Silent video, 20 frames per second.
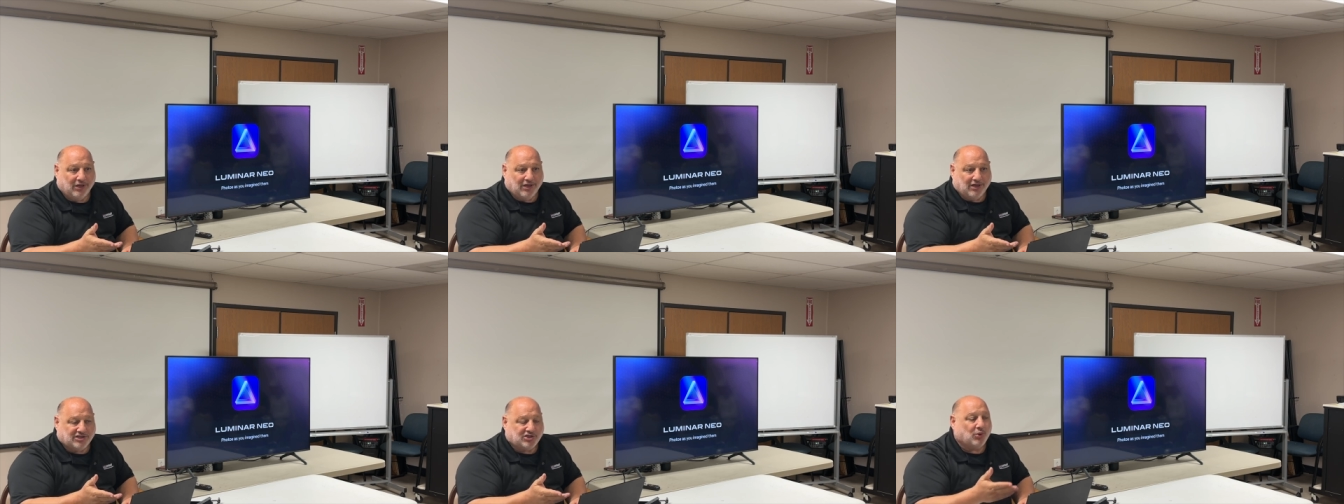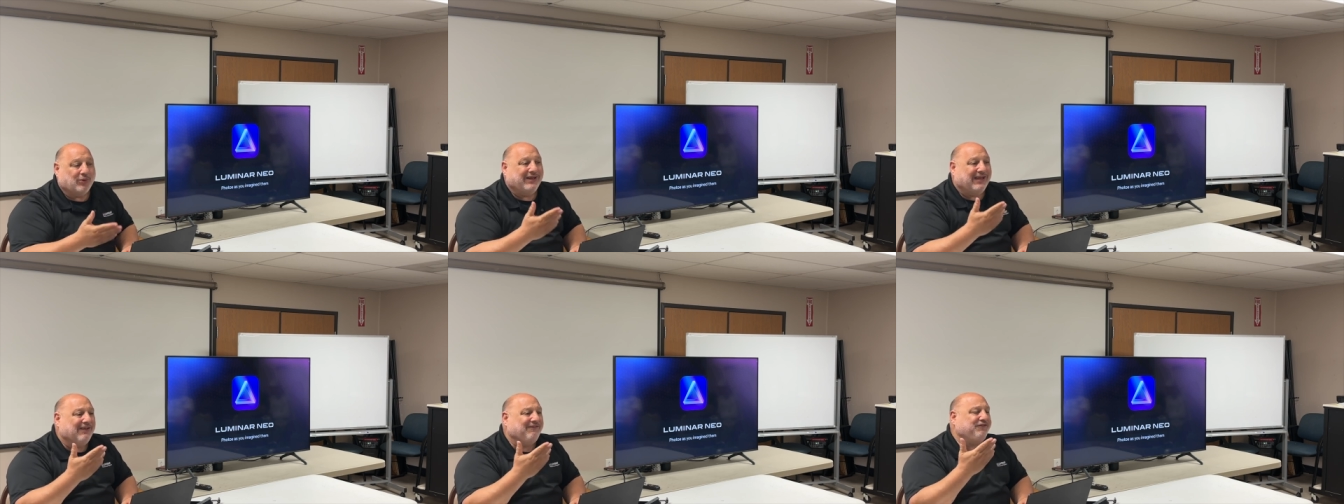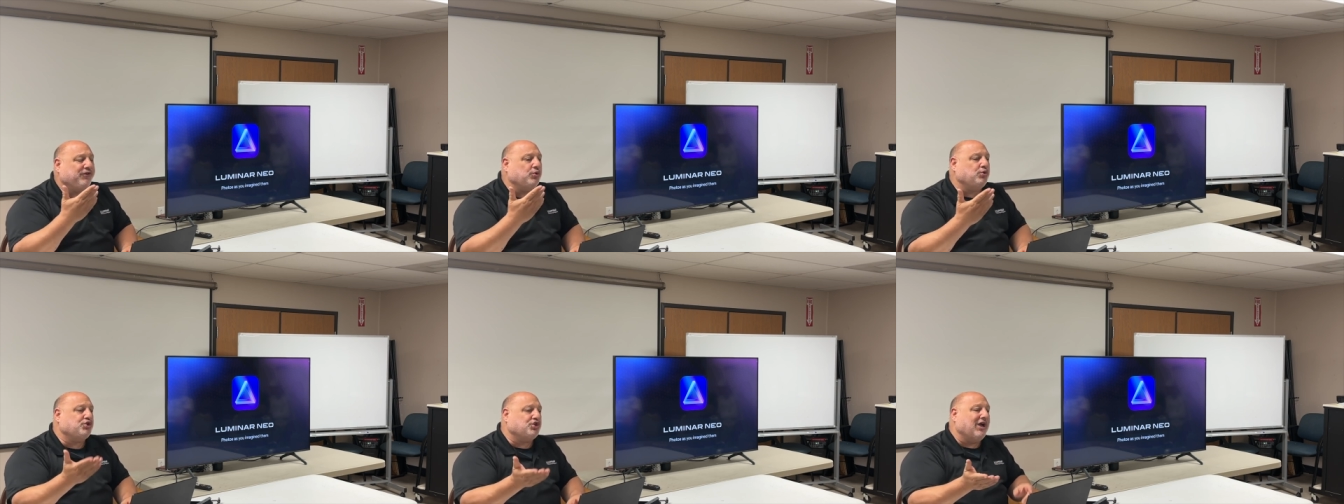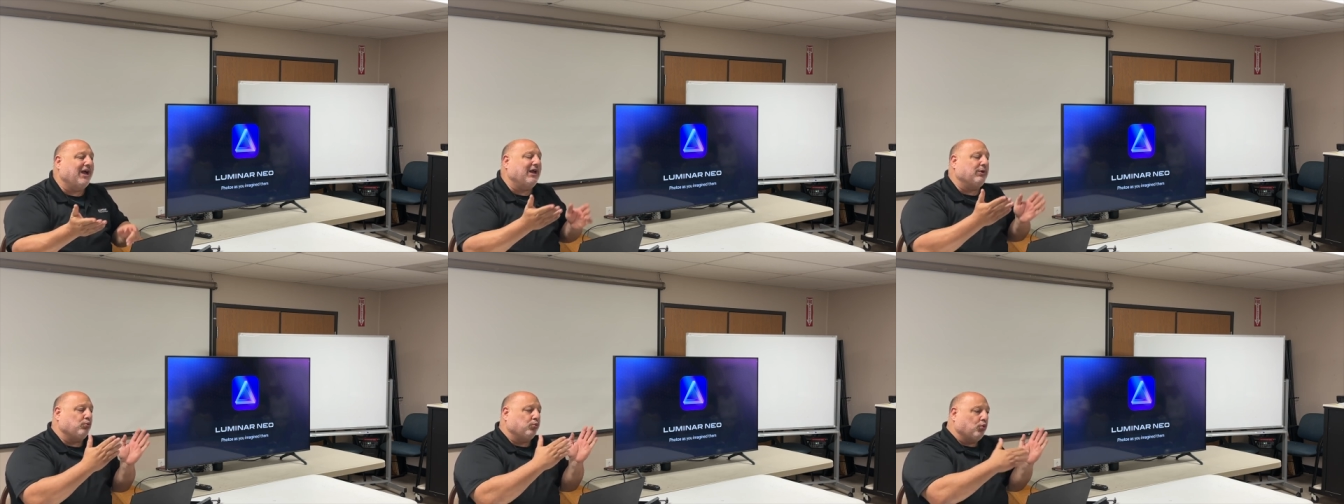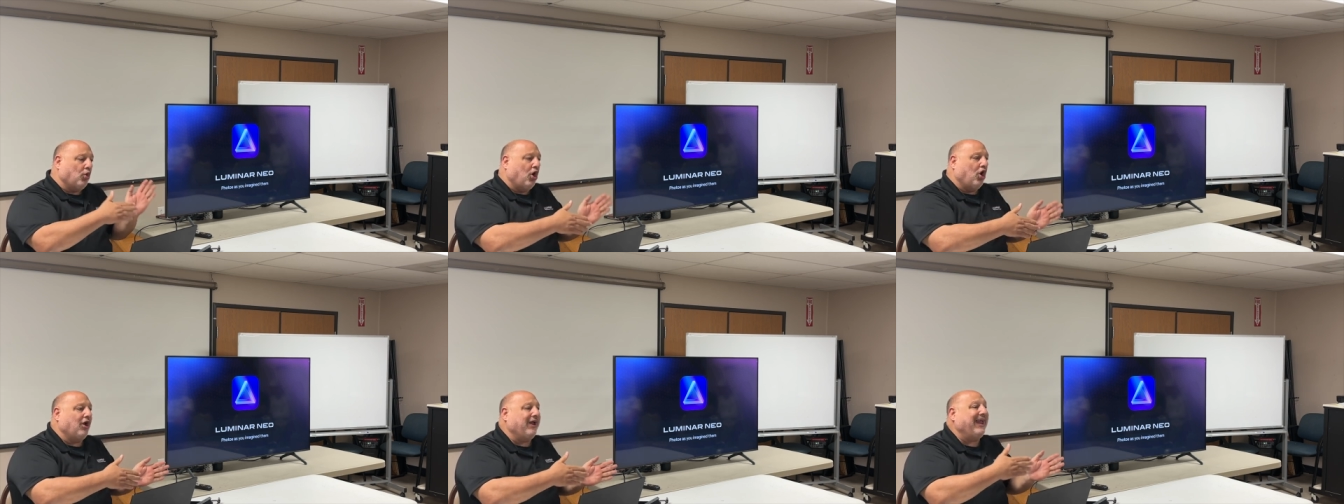So if you shot
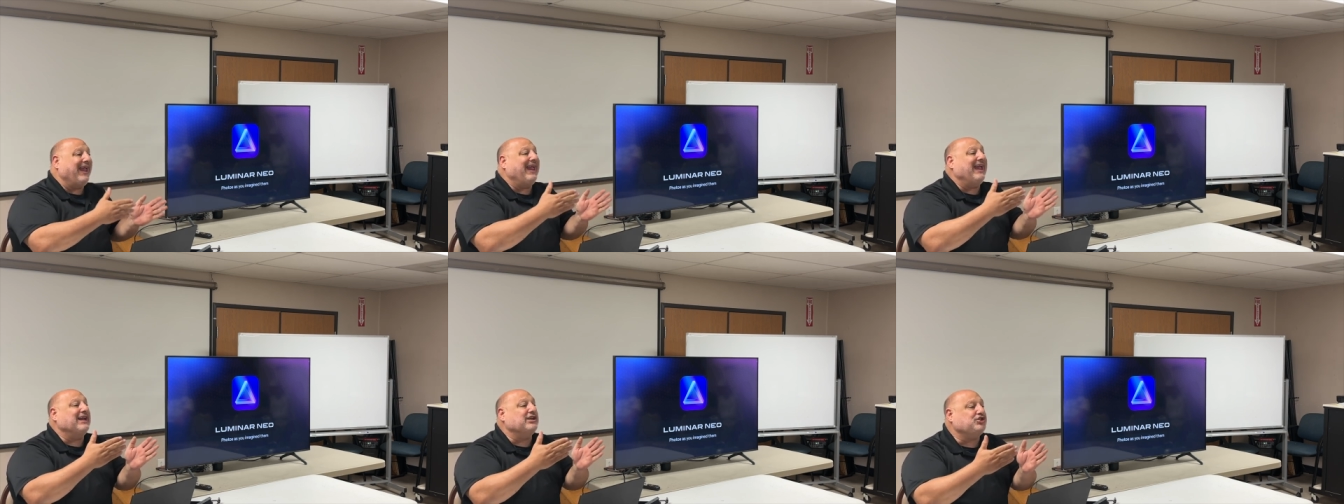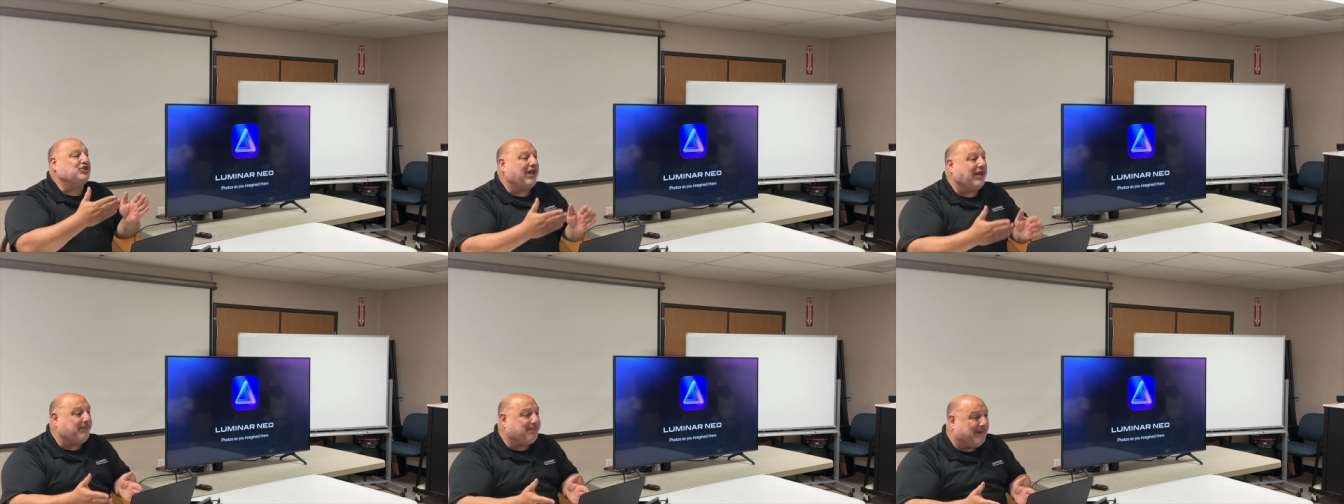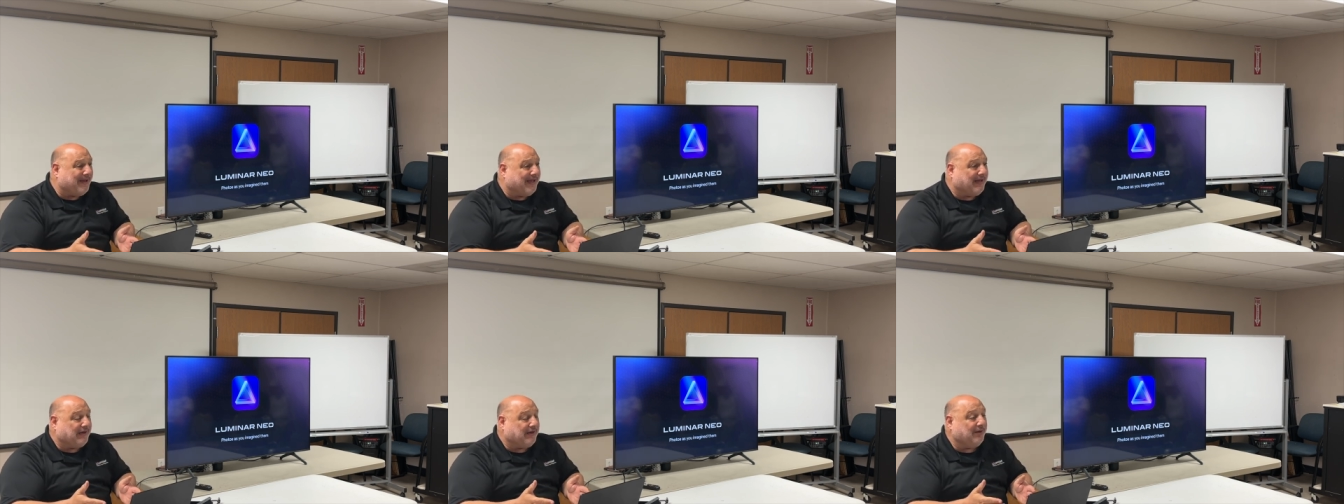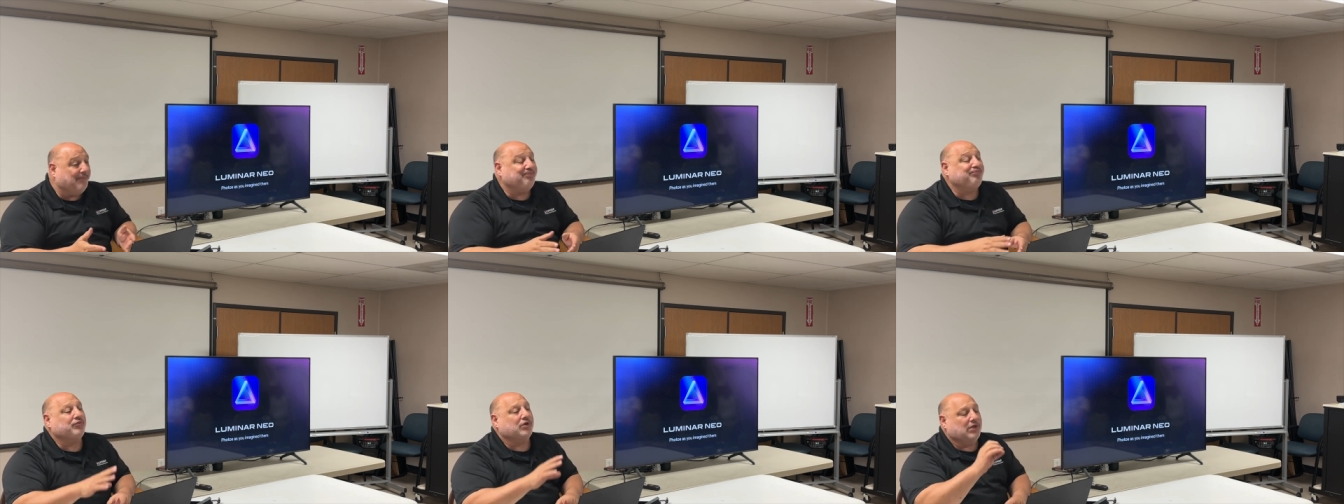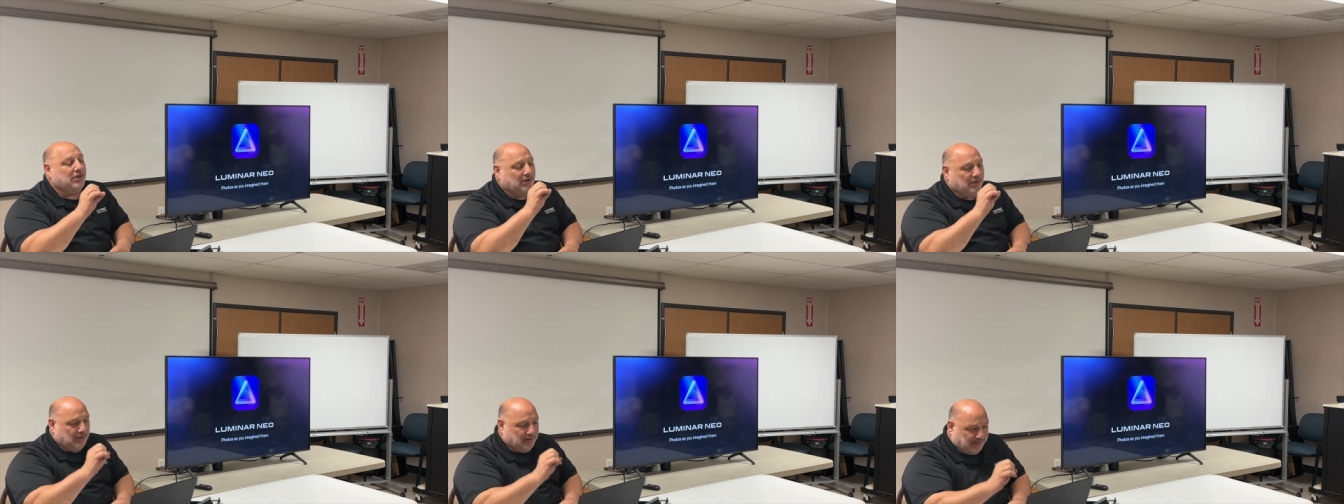RAW and JPEG,
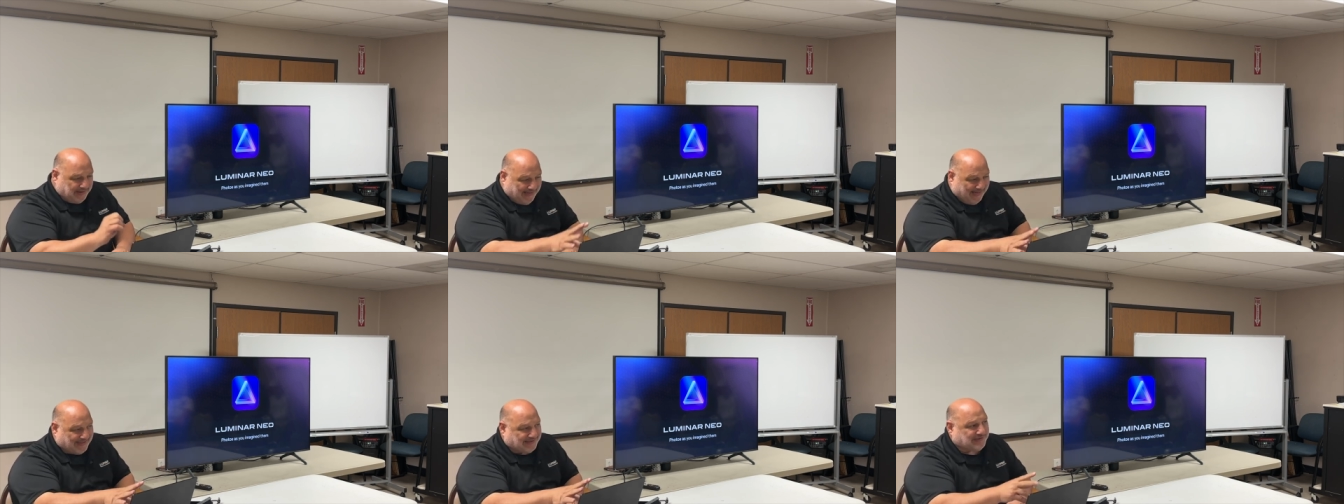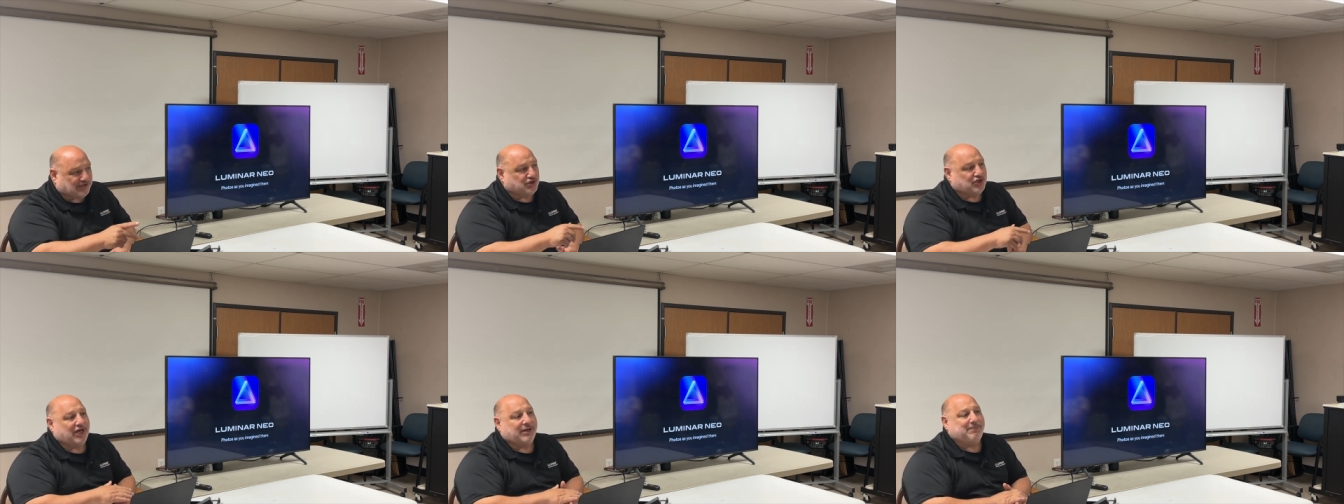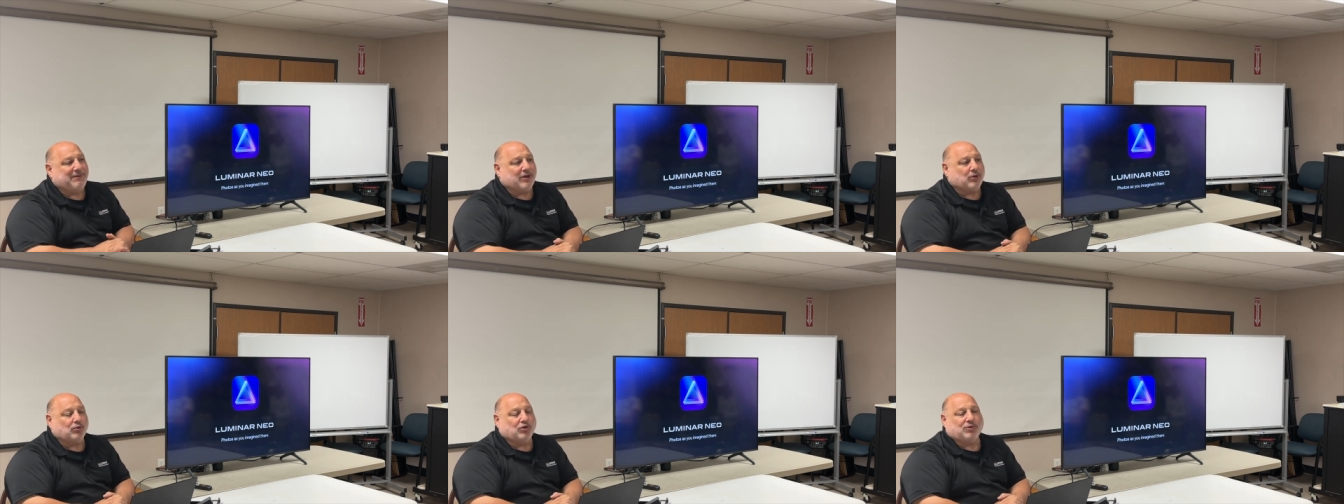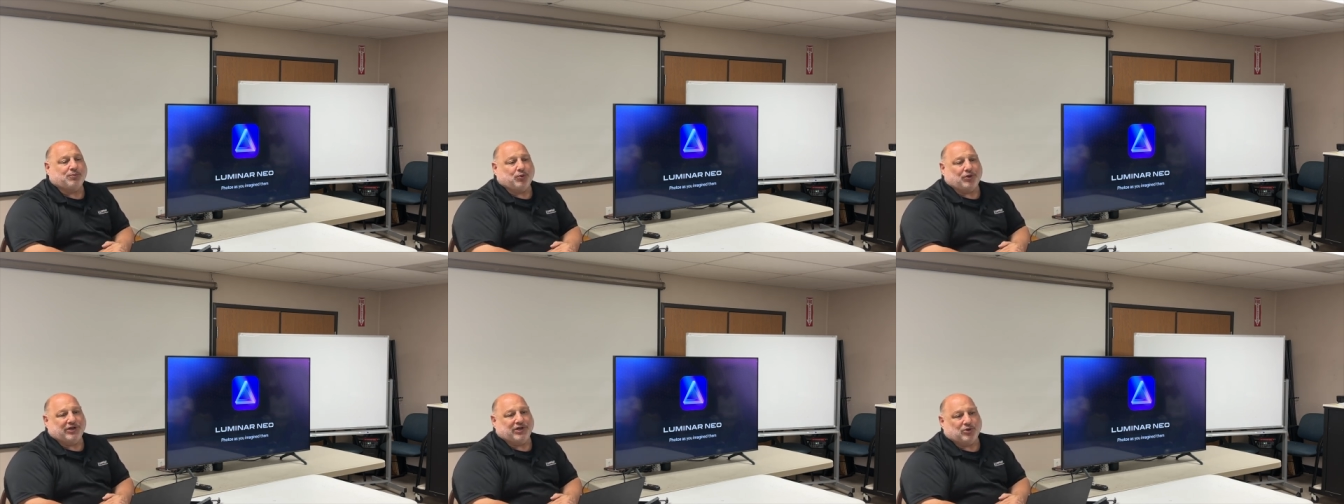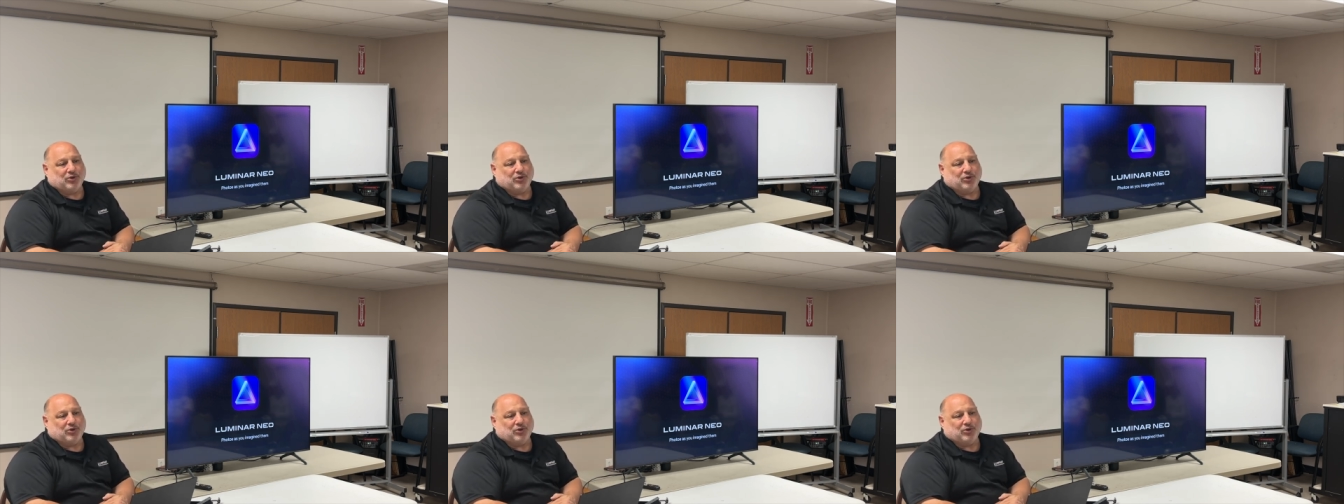yes, the JPEG would look pretty